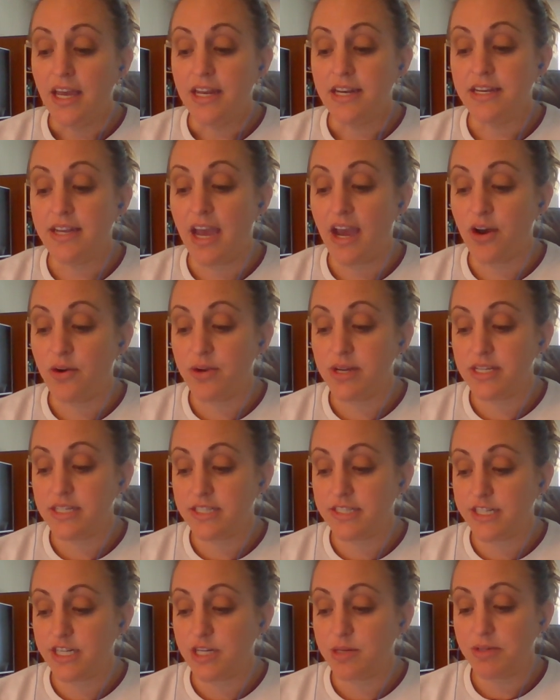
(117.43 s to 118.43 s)
Now it
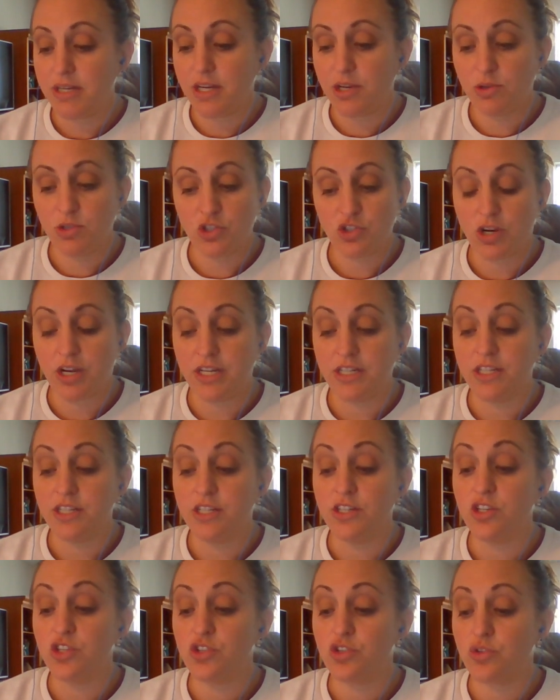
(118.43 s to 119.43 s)
seemed he was trying to
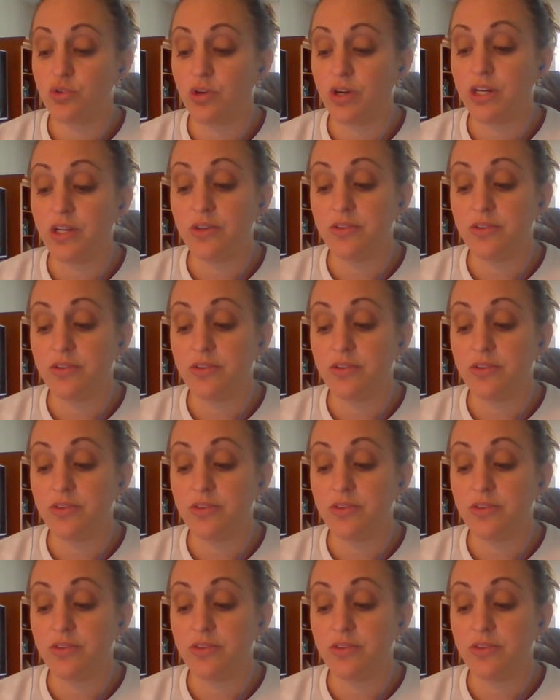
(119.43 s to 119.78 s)
destroy